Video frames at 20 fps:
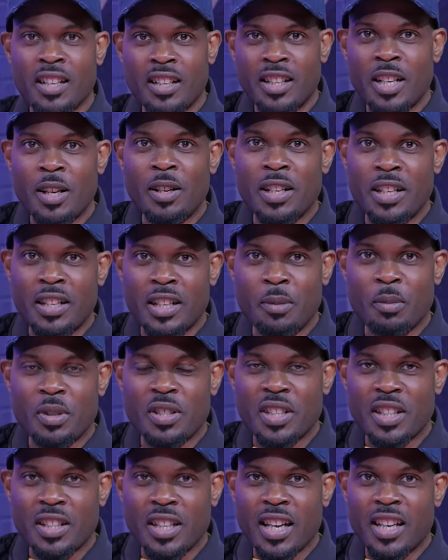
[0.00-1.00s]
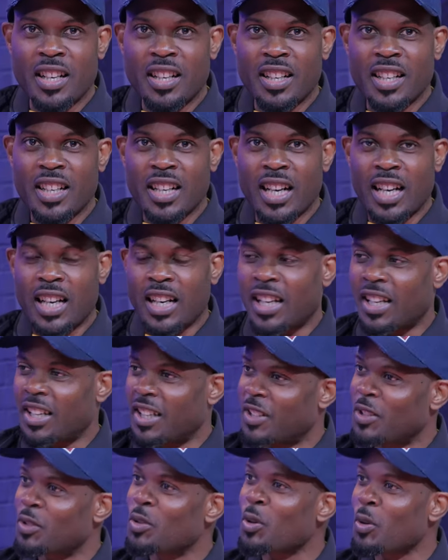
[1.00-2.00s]
let me say that in Lingala.
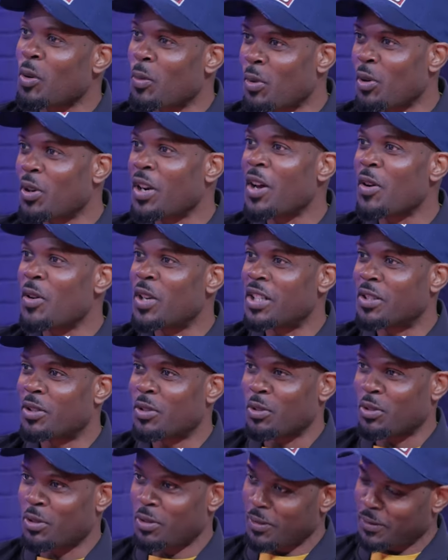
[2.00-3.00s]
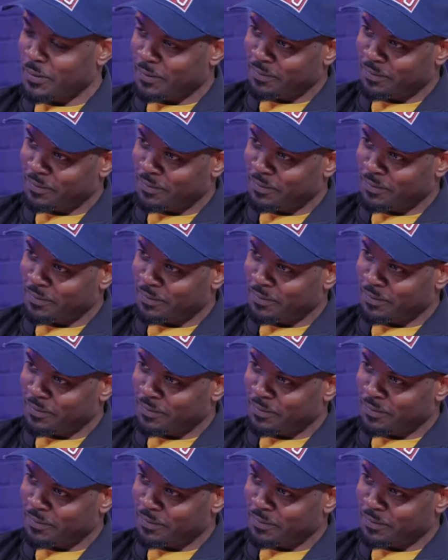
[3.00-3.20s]
Tokomona yo lisusu.